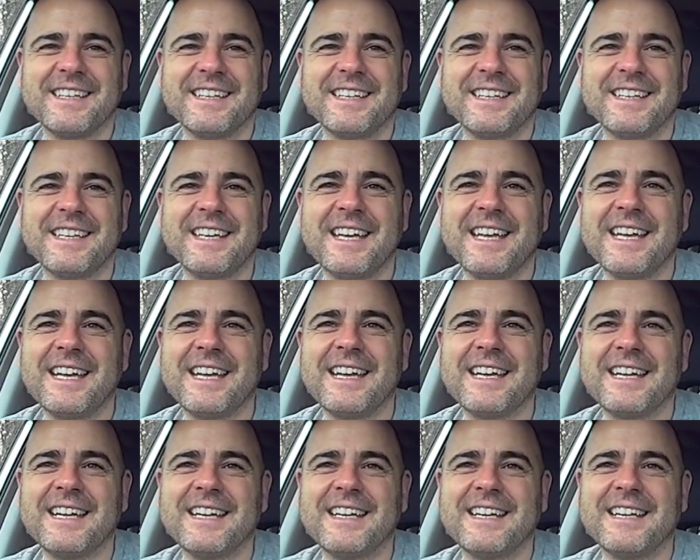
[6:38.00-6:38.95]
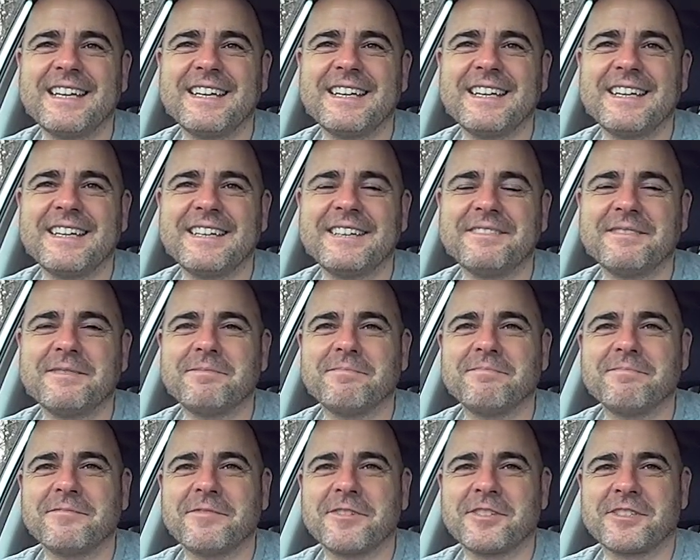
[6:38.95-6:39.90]
Yeah,
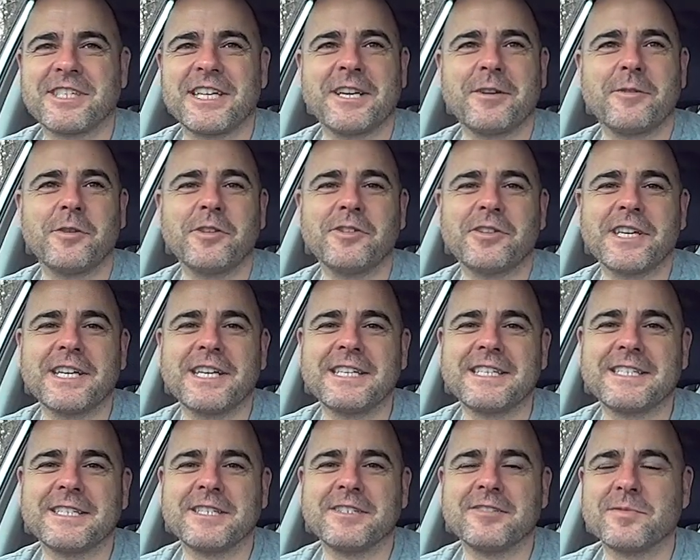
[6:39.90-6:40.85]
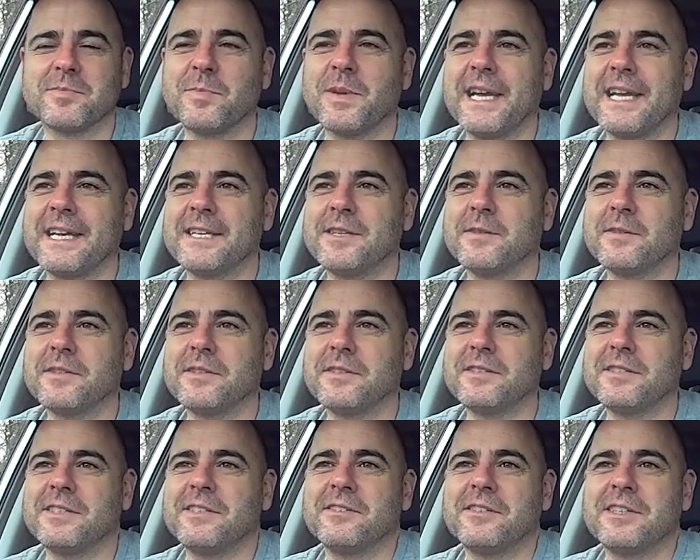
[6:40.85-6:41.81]
because then I was looking into just buying a,
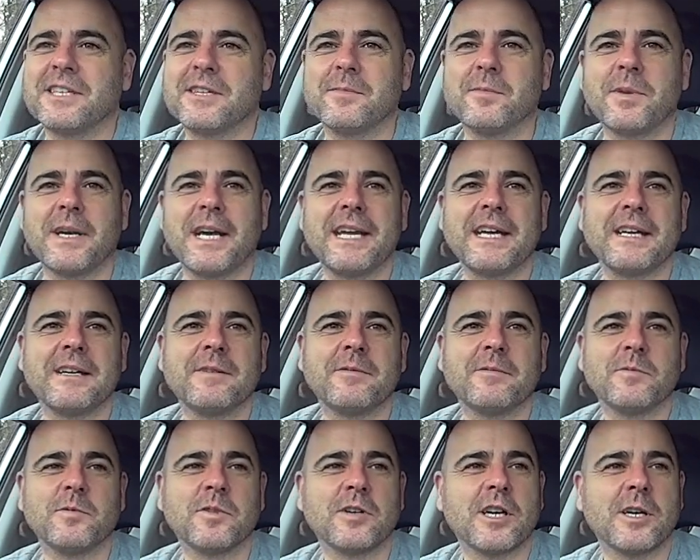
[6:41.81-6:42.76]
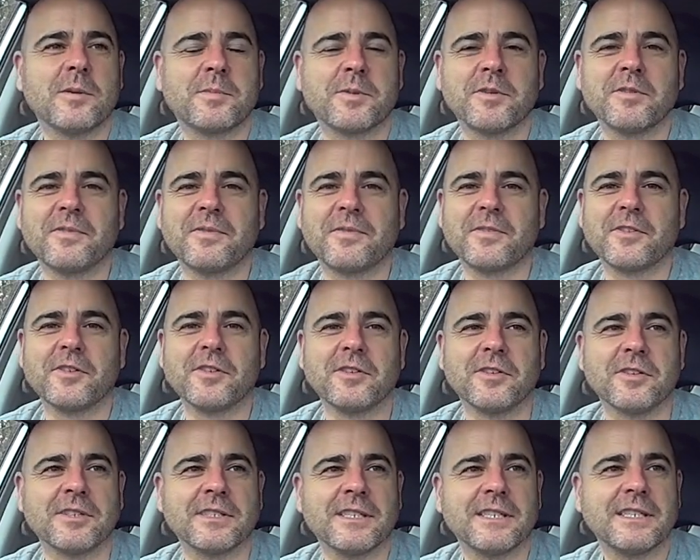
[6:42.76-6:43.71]
you can buy a waterproof
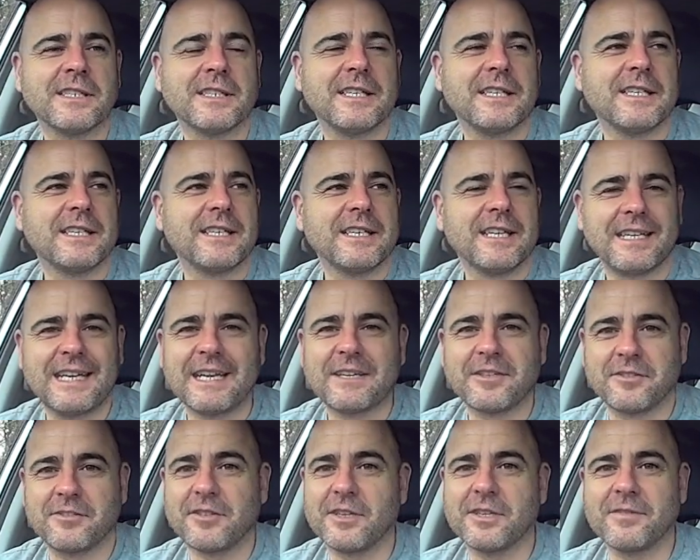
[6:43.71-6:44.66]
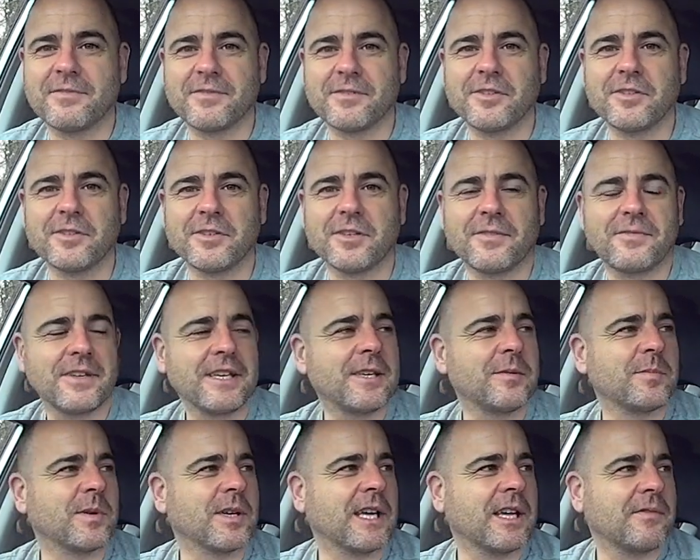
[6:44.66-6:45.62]
phone, an Android phone off
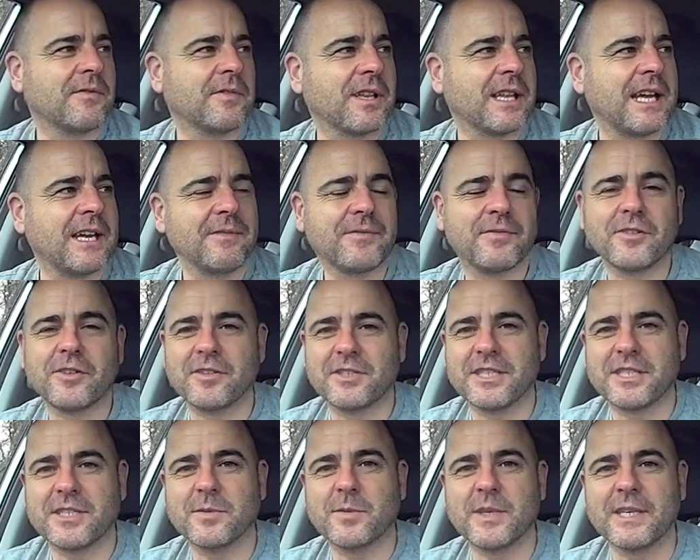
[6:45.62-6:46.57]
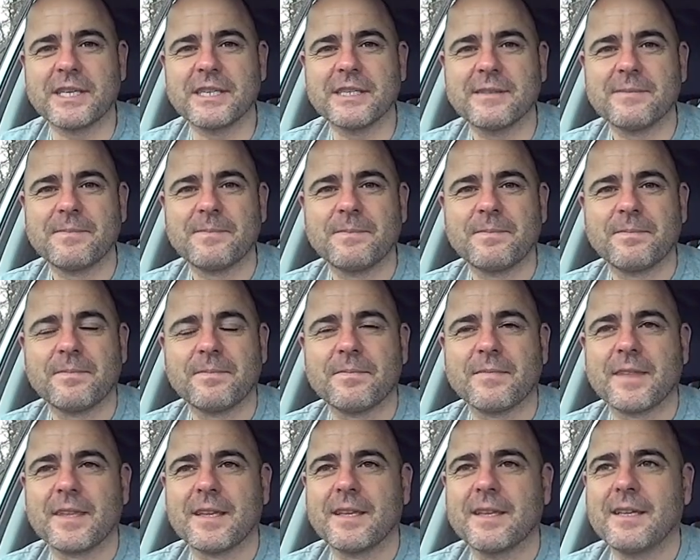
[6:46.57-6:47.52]
eBay for like 40 quid.
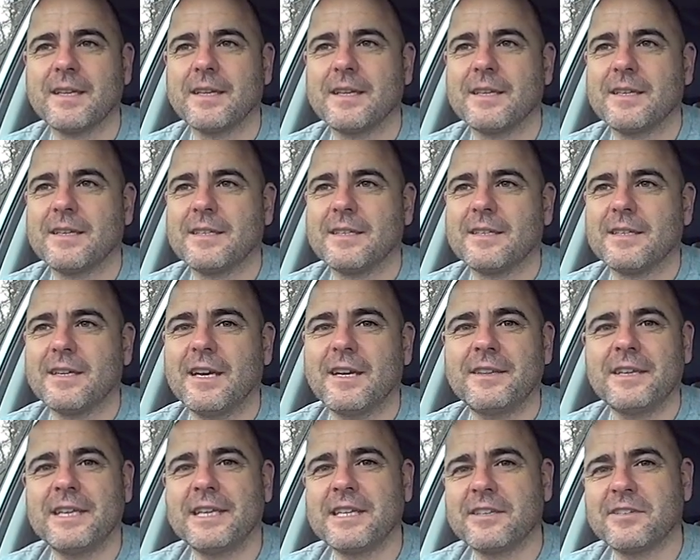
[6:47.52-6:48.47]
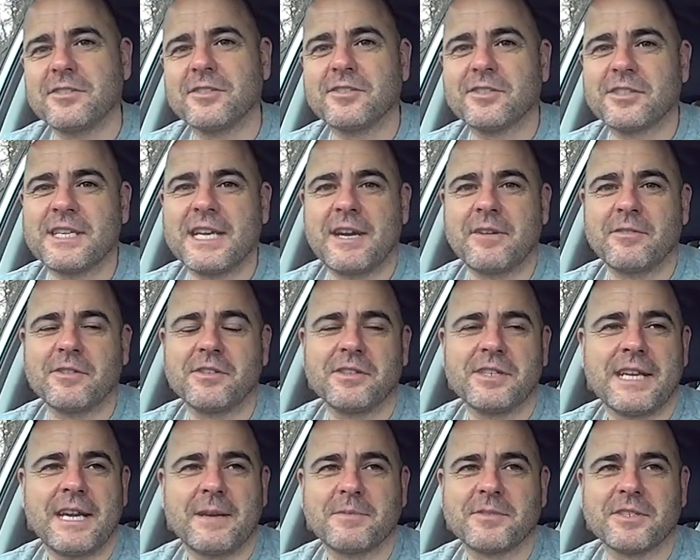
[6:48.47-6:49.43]
And then you could just download
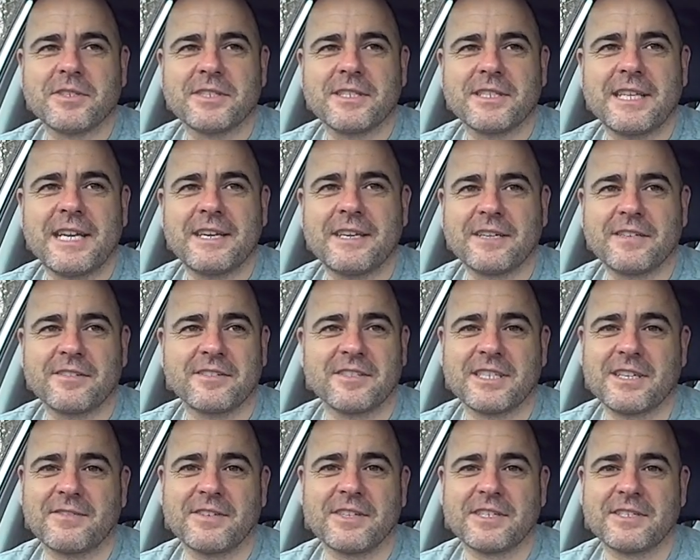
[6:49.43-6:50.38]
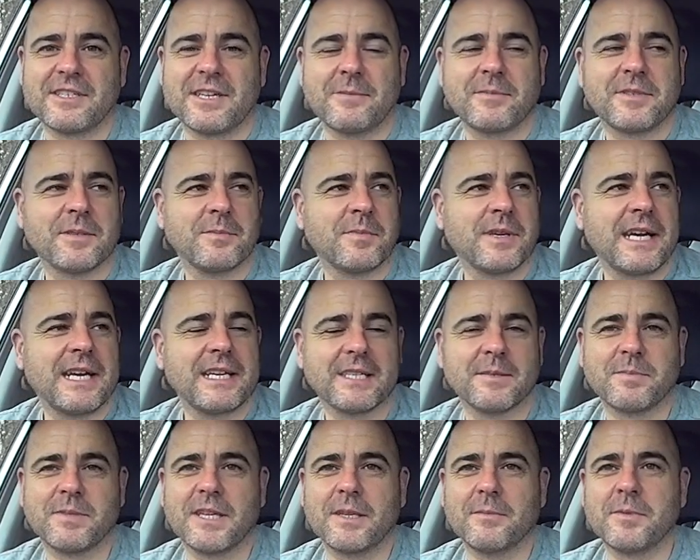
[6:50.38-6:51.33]
apps onto that, and I could just have it strapped at bike
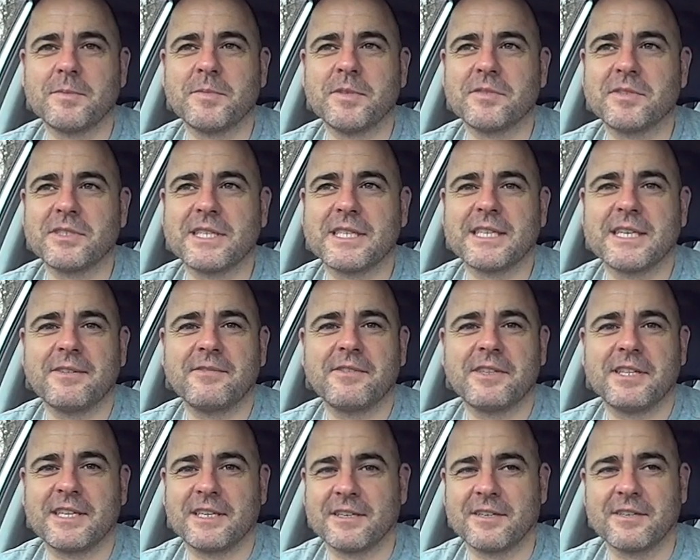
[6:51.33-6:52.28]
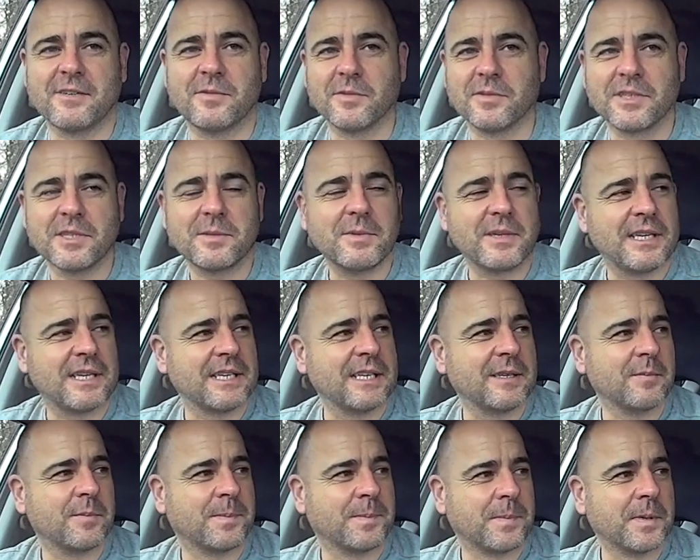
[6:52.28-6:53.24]
to play my music and everything and not worry about it.